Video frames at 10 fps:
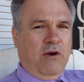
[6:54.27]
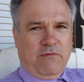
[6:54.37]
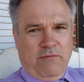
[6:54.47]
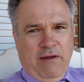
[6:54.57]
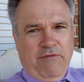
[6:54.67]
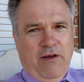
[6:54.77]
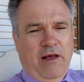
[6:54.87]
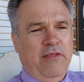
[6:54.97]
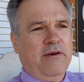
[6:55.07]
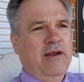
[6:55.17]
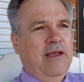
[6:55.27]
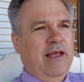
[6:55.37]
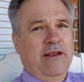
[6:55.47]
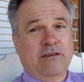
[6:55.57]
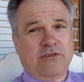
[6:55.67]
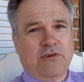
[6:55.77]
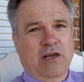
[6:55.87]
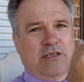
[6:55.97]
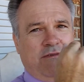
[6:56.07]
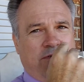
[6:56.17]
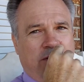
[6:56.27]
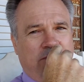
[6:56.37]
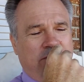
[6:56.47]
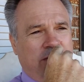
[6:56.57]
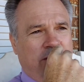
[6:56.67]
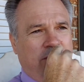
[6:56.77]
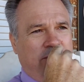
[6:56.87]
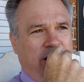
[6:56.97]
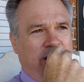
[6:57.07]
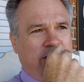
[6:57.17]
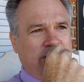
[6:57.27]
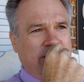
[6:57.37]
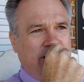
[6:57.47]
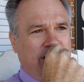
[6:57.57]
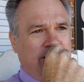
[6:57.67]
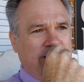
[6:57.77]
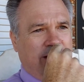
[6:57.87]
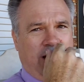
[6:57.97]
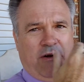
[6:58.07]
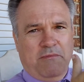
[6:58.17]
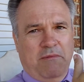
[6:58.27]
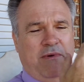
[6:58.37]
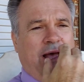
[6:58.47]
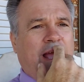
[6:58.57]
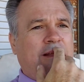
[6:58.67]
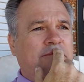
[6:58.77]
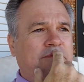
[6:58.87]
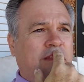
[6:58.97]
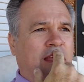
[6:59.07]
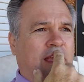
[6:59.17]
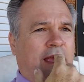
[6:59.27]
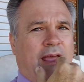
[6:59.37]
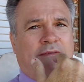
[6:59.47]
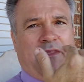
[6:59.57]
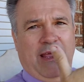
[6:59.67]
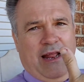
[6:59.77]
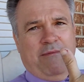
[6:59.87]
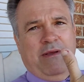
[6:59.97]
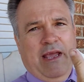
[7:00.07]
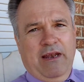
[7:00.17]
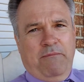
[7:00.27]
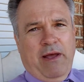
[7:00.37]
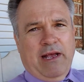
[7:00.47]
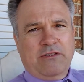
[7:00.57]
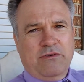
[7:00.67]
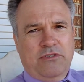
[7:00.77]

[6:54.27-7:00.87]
with my father in construction for a number of years till I hurt my back. And then I began to pastor a